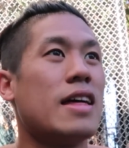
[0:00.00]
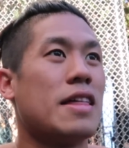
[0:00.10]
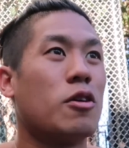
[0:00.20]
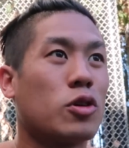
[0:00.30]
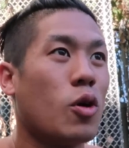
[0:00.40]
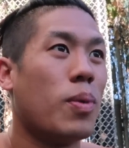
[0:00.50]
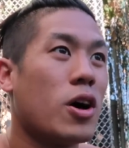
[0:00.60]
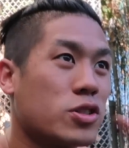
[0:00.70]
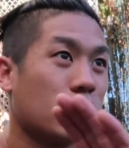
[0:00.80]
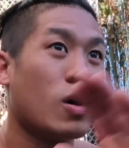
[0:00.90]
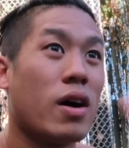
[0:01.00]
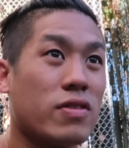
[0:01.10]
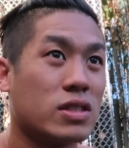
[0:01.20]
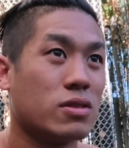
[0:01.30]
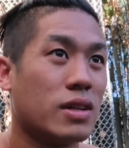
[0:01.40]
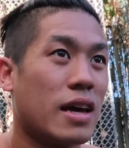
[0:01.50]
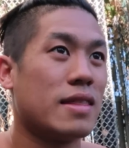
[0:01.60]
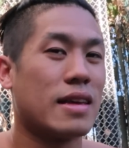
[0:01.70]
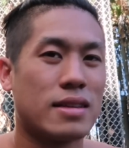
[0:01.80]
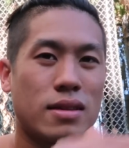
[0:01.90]
They don't go balls to the wall every single day,
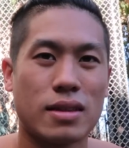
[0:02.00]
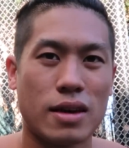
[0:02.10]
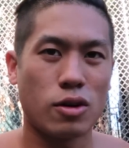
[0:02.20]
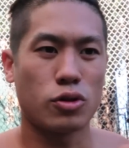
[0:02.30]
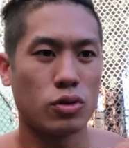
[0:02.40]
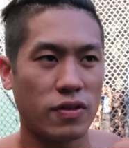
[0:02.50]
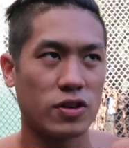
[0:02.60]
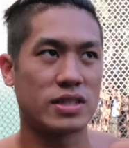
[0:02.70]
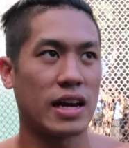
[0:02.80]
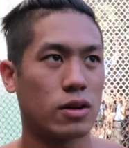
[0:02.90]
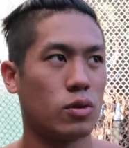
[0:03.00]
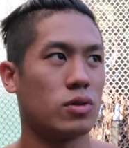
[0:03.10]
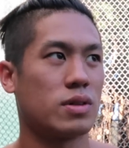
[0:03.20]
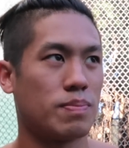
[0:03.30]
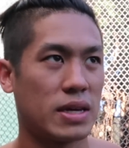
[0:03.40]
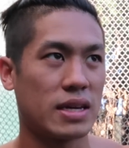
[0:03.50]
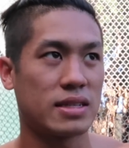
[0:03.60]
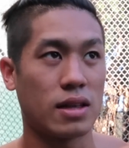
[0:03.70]
and they go through different cycles and peaks,